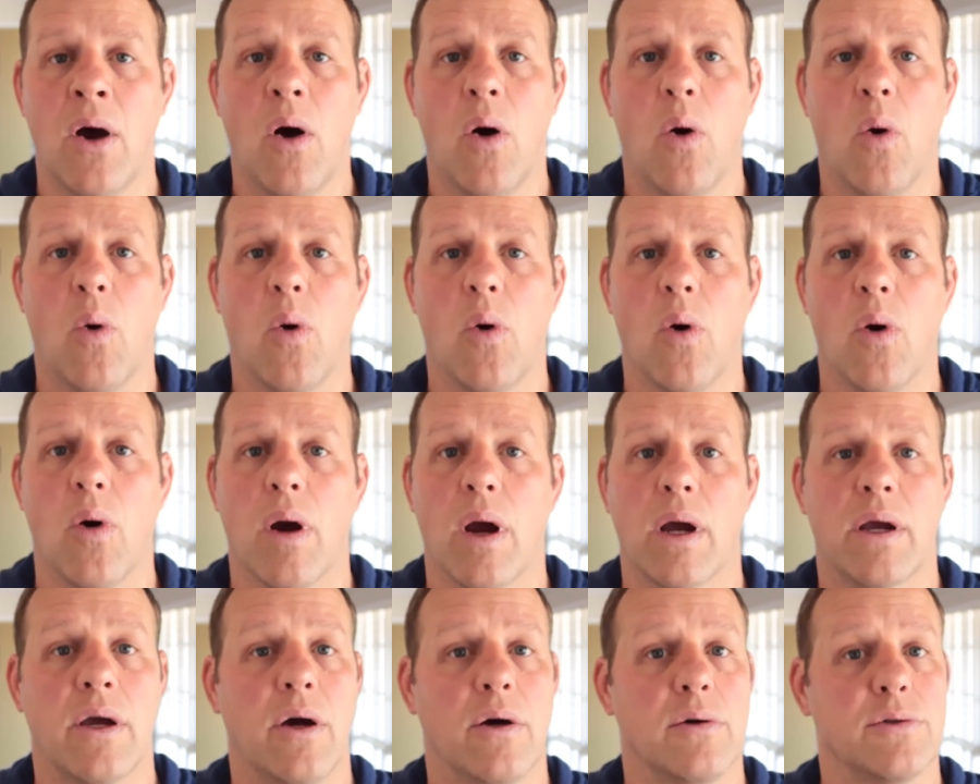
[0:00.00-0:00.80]
or
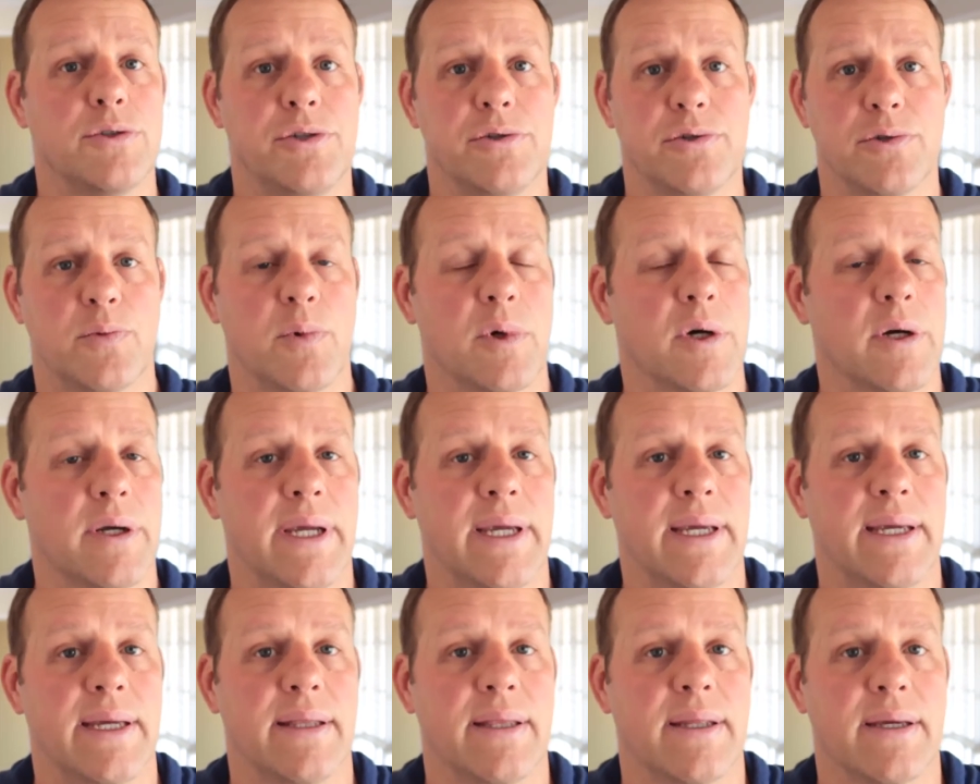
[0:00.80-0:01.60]
a coach who's
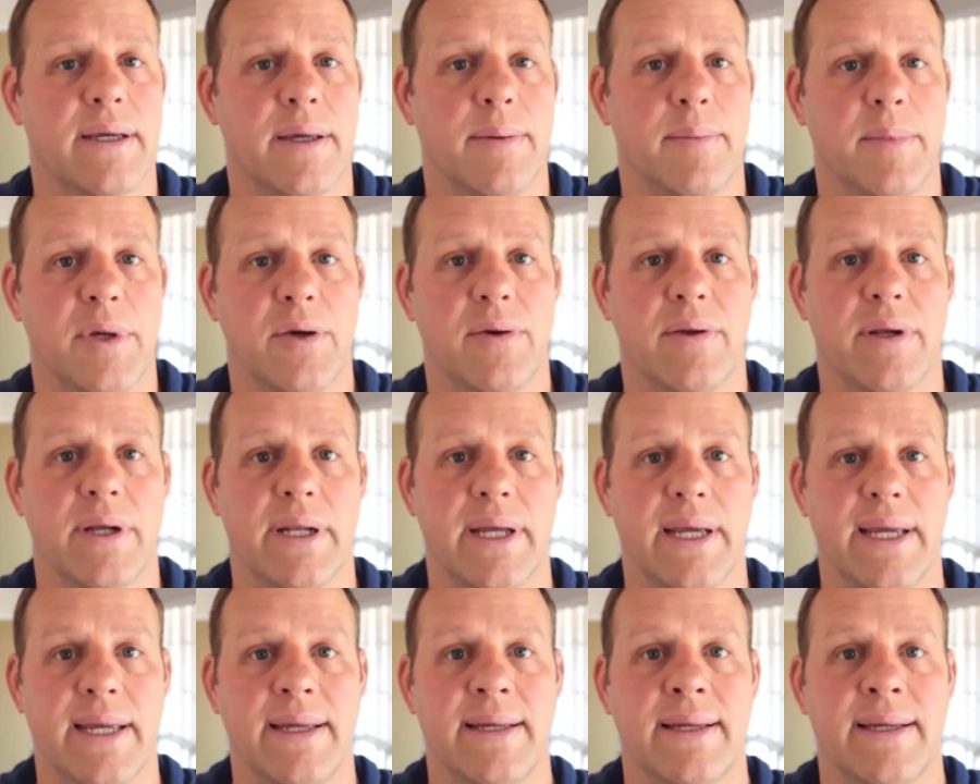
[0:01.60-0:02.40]
working in the
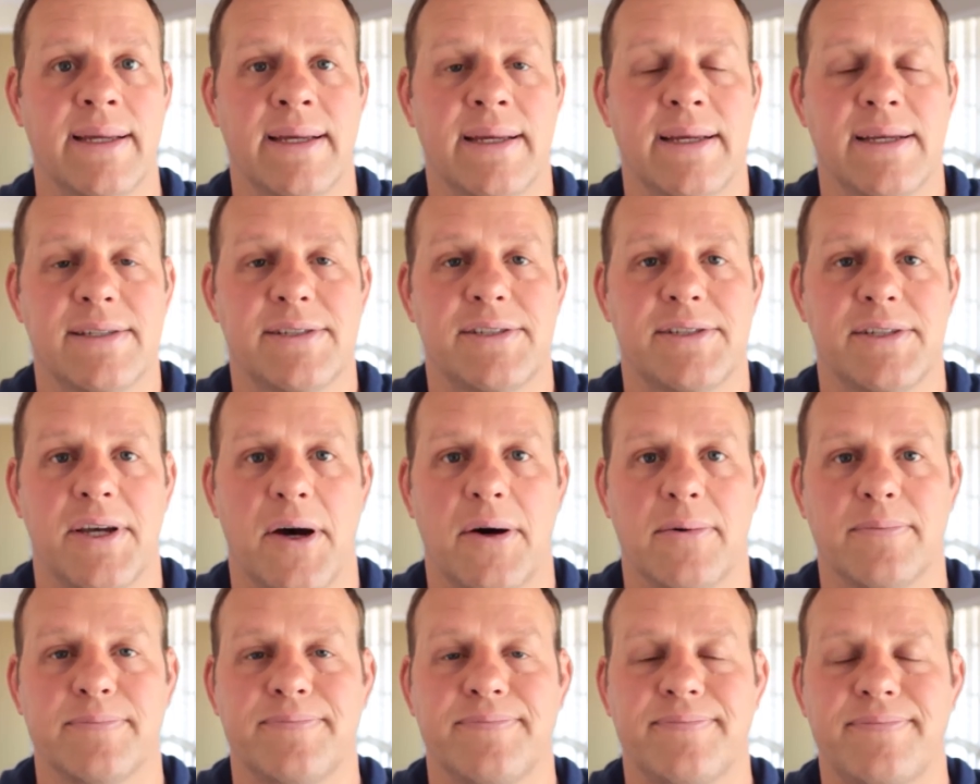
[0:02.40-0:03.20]
community.
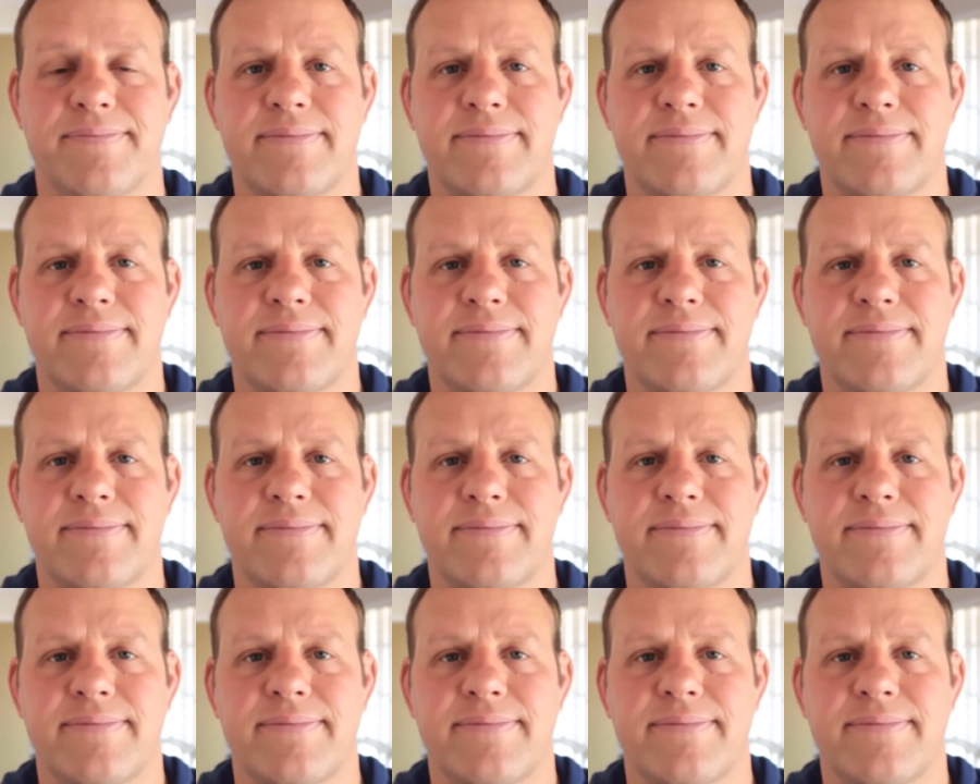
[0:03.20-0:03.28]
So